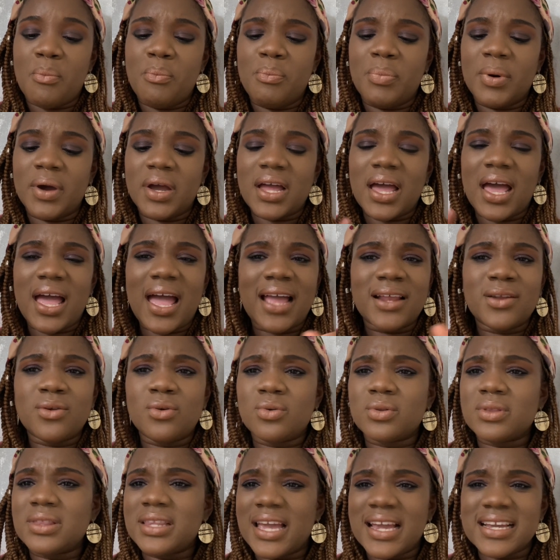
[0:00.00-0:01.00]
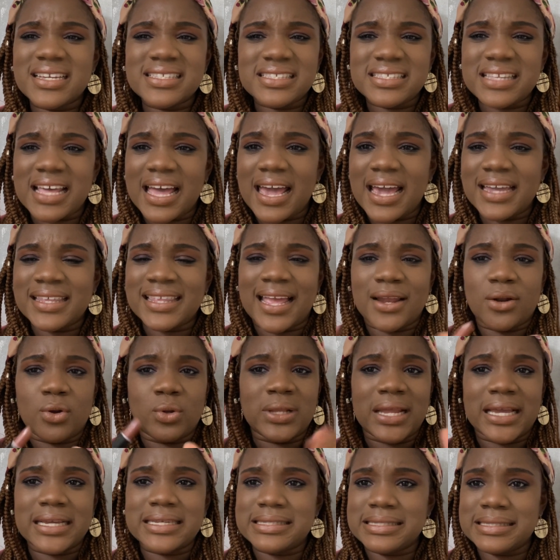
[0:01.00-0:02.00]
But I don't like satin, I
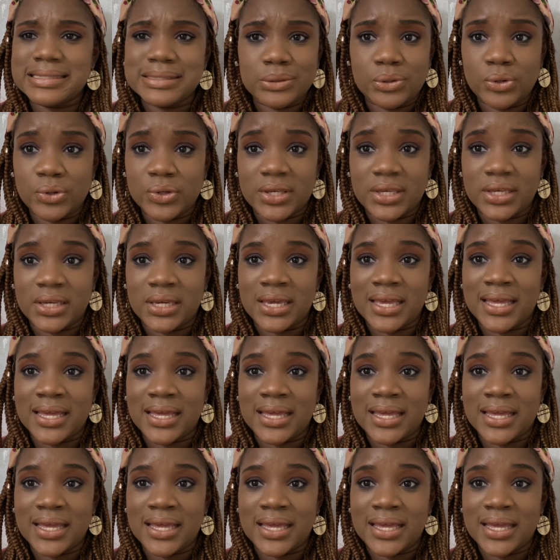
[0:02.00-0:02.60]
don't like silky, and I